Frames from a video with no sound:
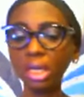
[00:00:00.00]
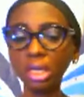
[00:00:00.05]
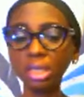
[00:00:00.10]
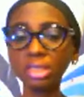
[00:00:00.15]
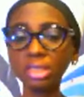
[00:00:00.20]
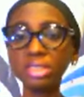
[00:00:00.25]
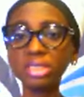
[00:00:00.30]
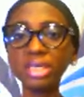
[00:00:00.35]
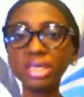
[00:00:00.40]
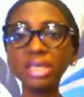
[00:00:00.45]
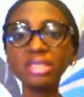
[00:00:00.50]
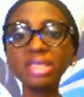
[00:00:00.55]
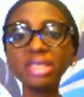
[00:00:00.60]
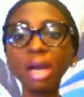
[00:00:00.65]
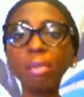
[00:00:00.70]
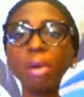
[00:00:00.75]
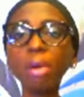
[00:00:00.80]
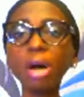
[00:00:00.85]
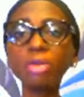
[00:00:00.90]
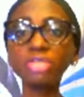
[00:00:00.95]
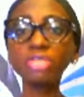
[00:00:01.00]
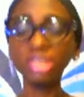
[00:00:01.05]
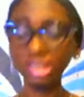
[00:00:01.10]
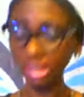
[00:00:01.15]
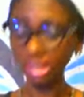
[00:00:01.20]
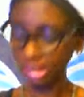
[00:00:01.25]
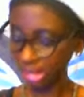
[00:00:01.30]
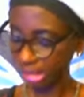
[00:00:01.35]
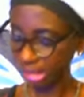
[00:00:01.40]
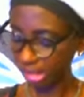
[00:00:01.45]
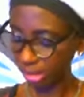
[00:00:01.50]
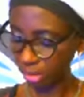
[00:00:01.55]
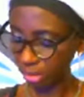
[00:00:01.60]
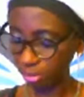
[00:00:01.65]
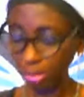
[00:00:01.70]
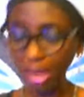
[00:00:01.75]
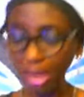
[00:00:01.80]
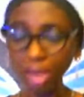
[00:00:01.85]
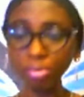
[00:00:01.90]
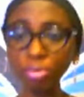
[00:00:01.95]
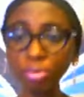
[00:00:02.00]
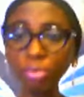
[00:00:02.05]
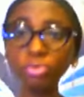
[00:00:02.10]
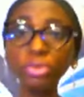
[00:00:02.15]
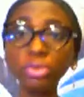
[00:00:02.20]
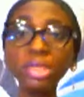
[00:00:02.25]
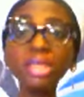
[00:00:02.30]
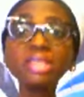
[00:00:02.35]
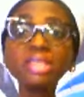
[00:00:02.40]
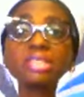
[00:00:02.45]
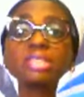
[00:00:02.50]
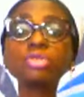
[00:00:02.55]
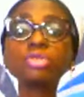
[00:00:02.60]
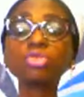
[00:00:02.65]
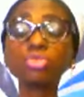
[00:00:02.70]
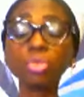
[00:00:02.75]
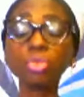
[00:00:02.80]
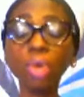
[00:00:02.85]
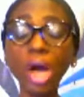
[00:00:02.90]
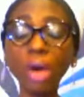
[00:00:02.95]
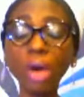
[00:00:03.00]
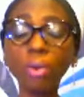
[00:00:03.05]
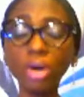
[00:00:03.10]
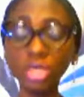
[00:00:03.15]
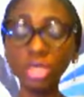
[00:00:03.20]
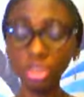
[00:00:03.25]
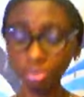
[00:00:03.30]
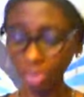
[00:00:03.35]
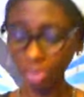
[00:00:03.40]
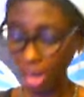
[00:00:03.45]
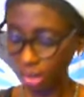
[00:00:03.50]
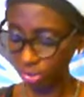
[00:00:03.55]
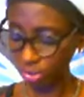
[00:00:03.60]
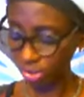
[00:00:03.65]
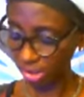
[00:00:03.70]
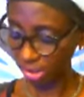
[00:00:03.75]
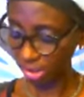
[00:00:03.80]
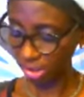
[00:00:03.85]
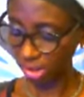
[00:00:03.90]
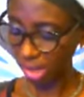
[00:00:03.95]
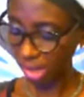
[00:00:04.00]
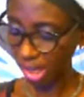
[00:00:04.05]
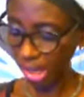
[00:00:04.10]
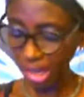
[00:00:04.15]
says about it in the Bible relating to our spouses.